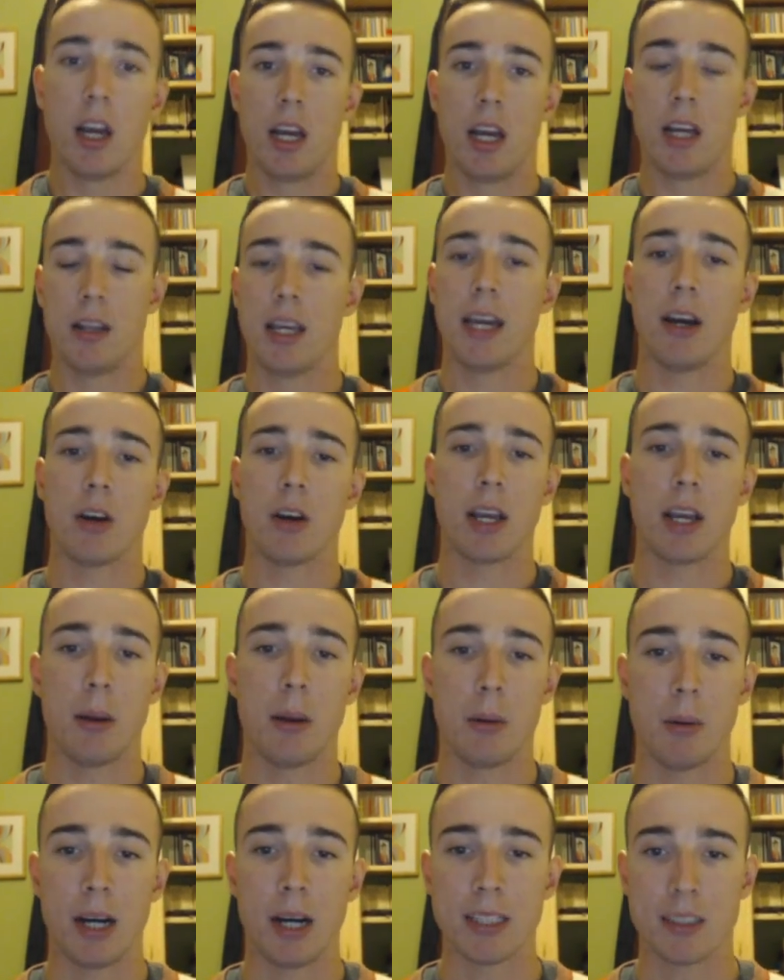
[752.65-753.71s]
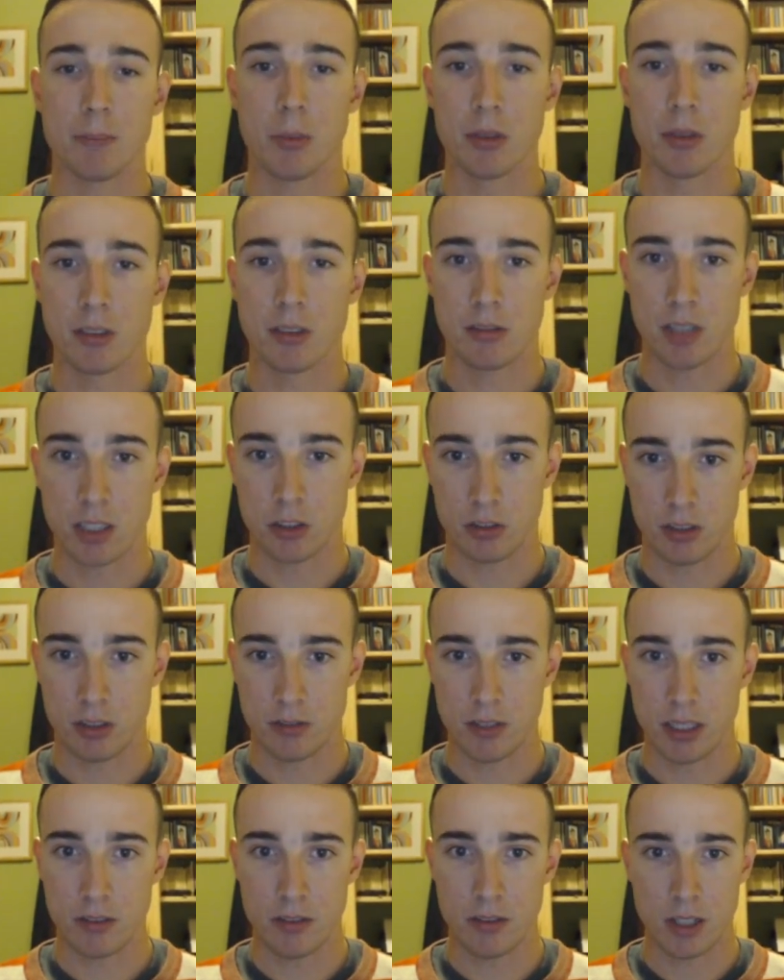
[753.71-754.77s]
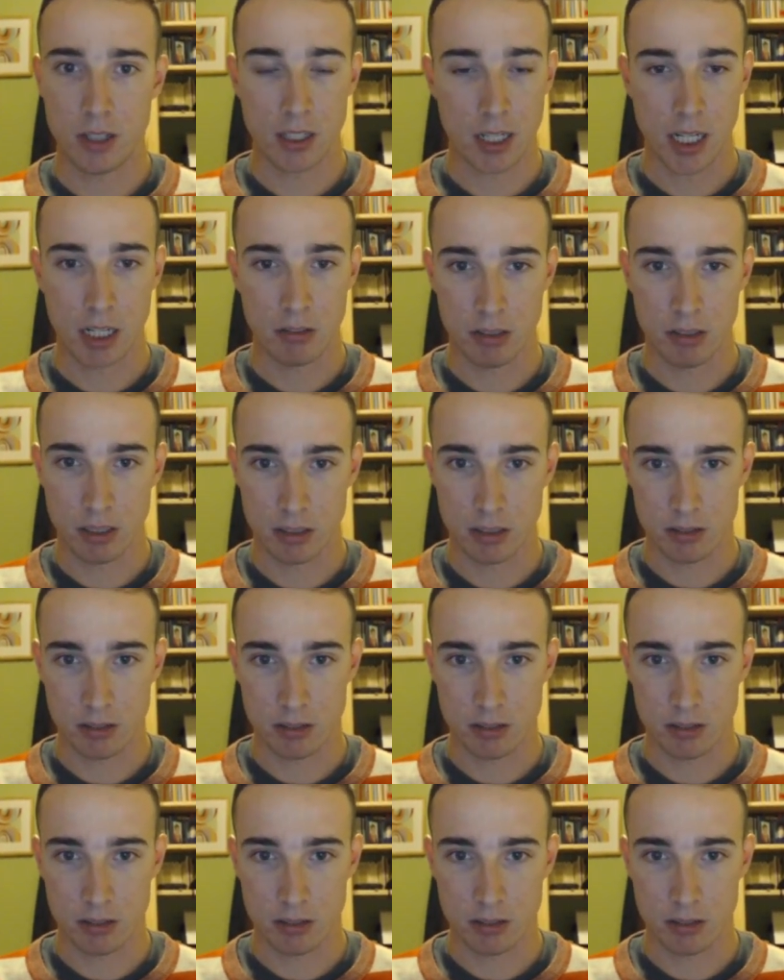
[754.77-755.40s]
And yeah, okay, white's pawn structure is very ugly.